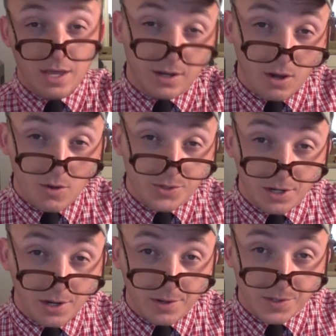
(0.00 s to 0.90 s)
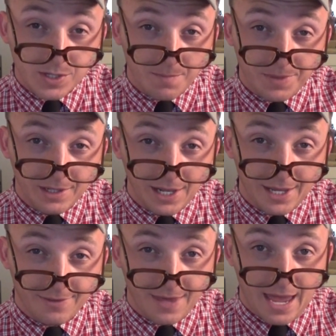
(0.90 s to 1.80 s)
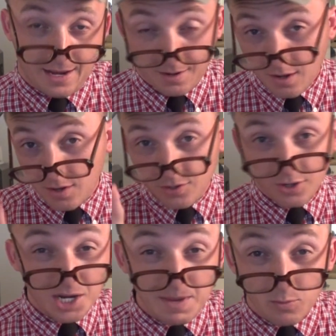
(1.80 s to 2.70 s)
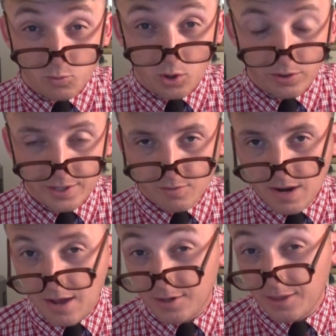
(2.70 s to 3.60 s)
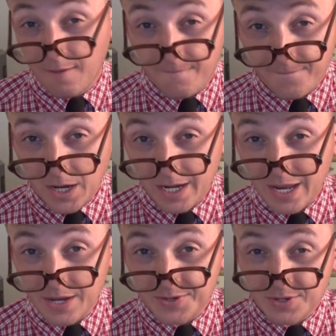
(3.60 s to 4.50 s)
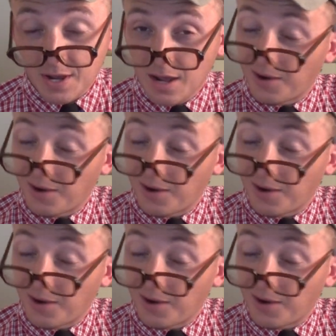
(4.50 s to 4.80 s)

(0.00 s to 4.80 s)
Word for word: And it goes a little something like that. You're gonna be rolling around in the funniest